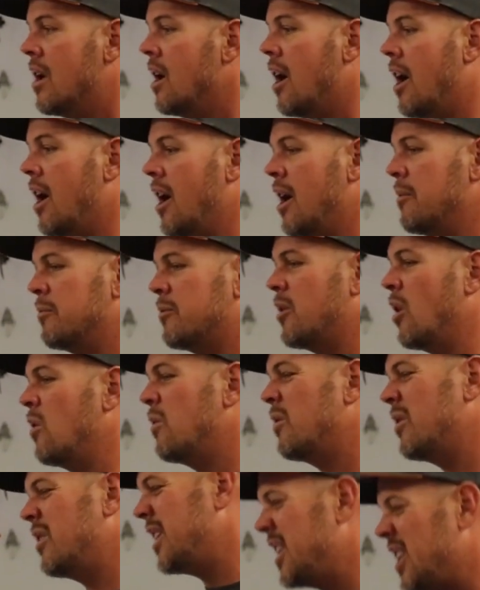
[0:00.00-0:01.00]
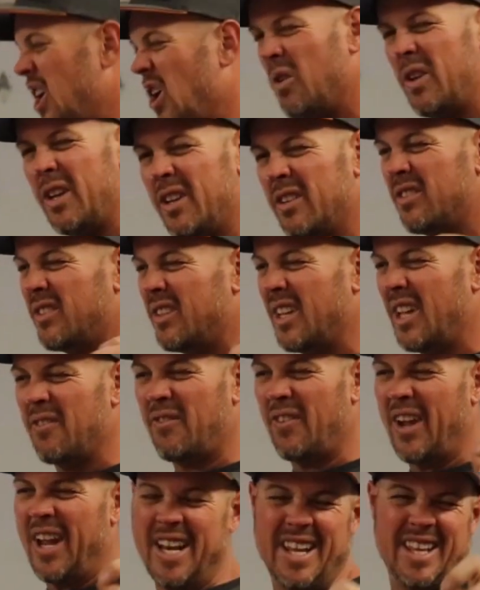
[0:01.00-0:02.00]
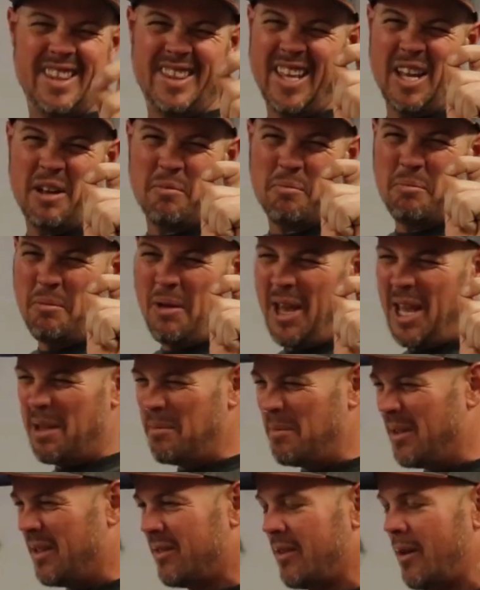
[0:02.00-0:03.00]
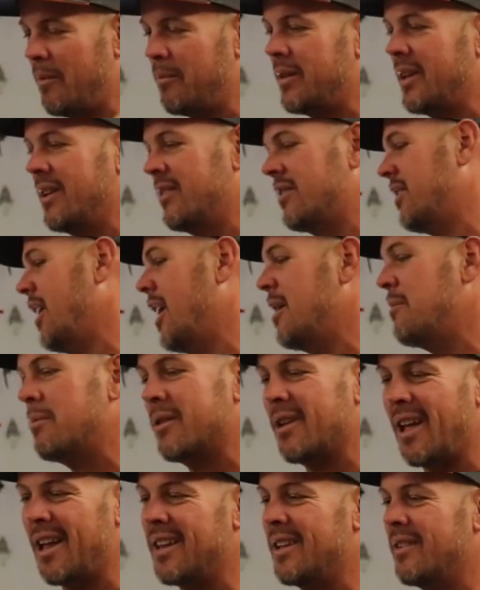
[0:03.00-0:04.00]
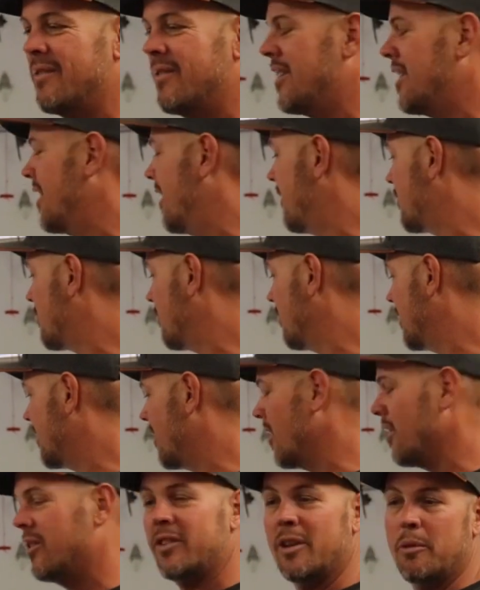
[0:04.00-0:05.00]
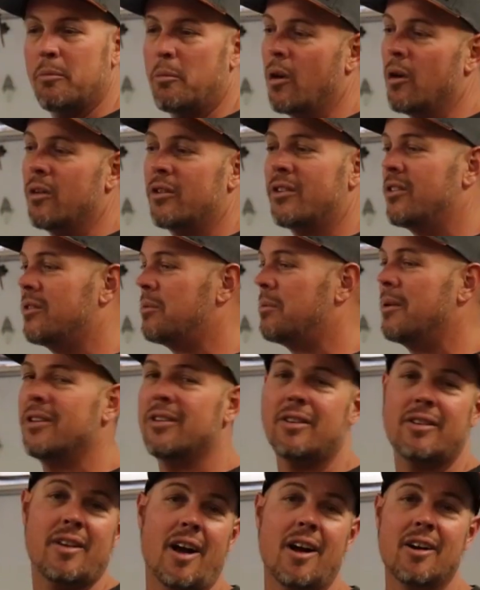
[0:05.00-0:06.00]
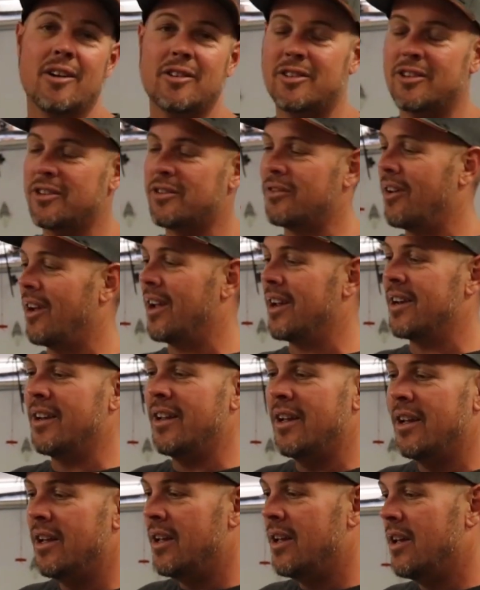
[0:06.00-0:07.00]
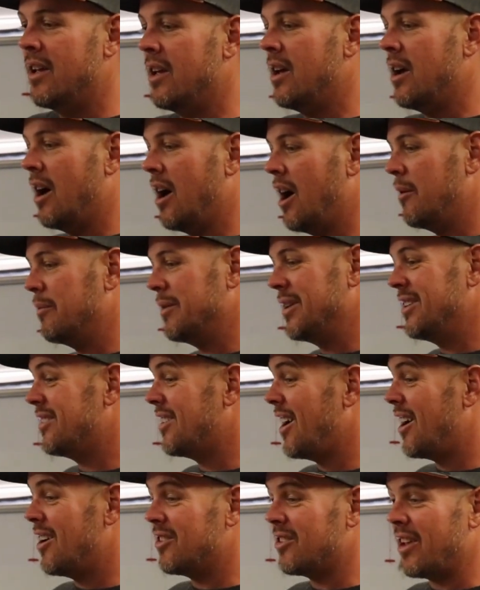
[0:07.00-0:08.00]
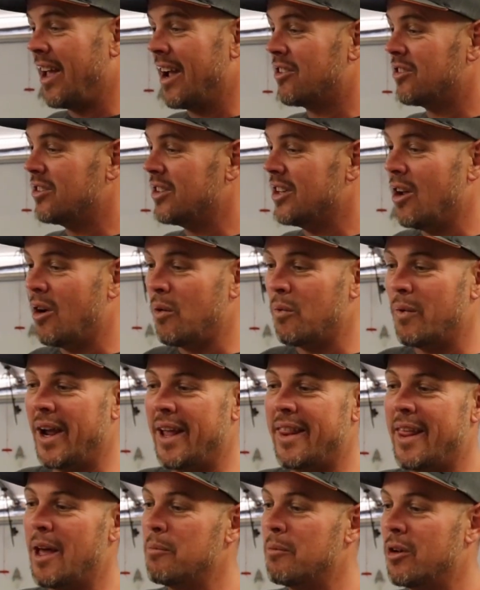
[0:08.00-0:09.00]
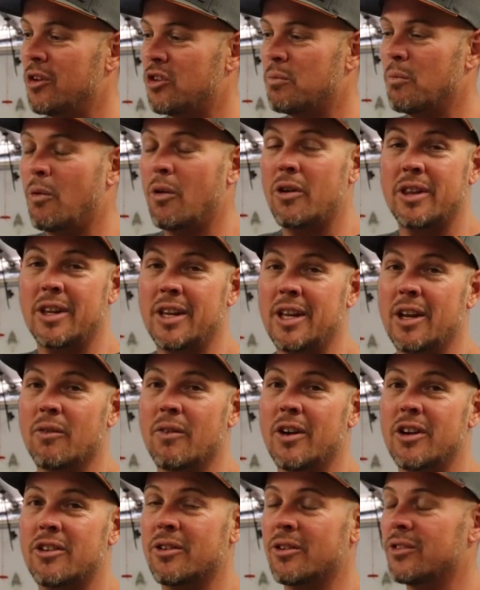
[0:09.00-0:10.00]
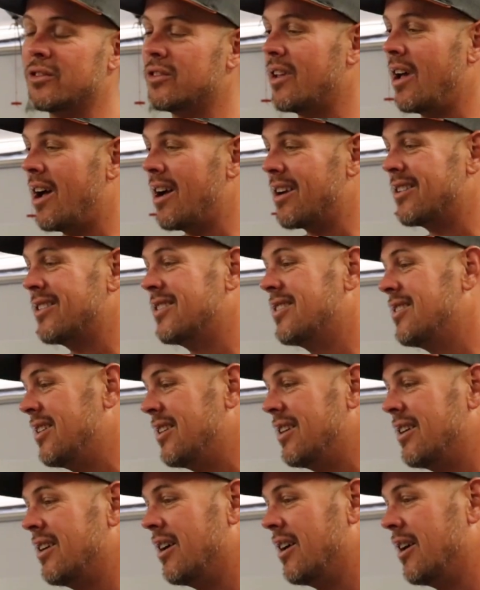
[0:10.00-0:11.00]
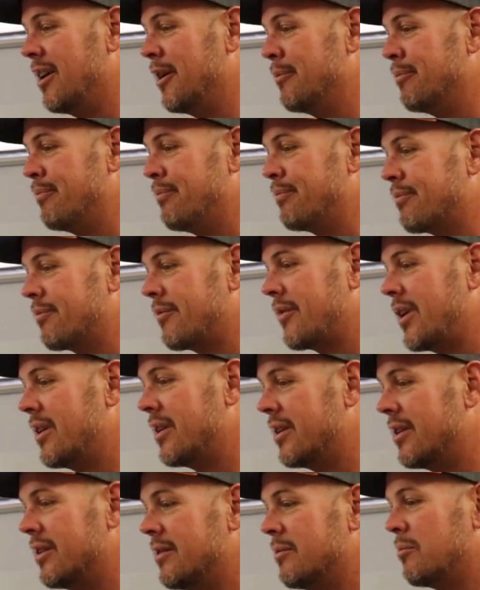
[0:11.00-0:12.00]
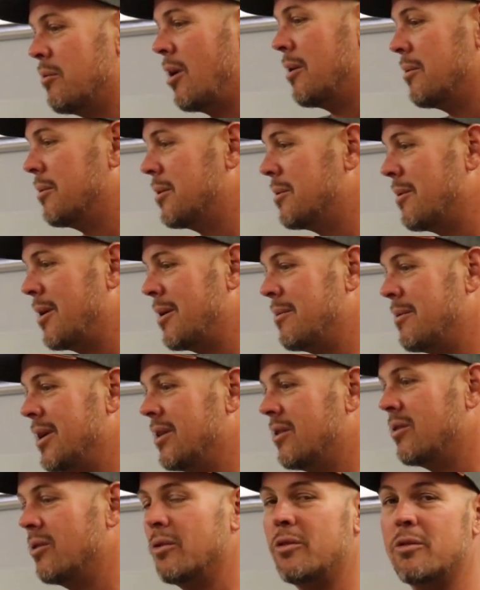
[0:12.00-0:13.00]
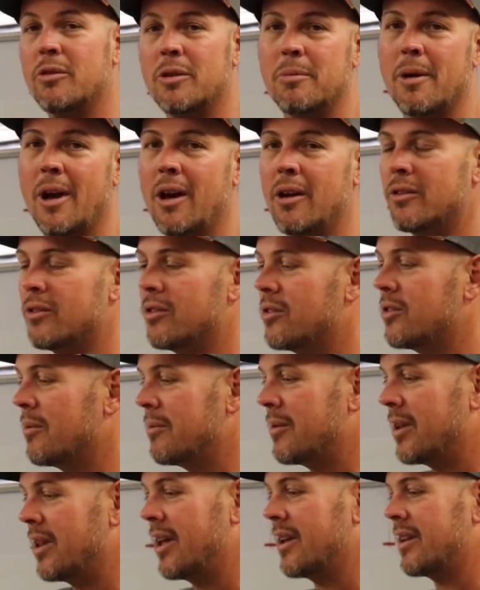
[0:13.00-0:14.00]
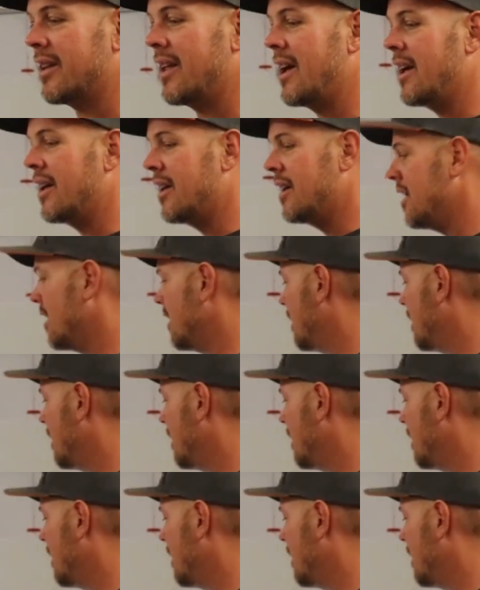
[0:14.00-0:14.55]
Don't really notice, if anything, maybe something slight, but not even enough to really notice. It burns and spins the tires just fine. These tires actually don't weigh that much more than the original stocks. Probably maybe 2-3 pounds or something like that.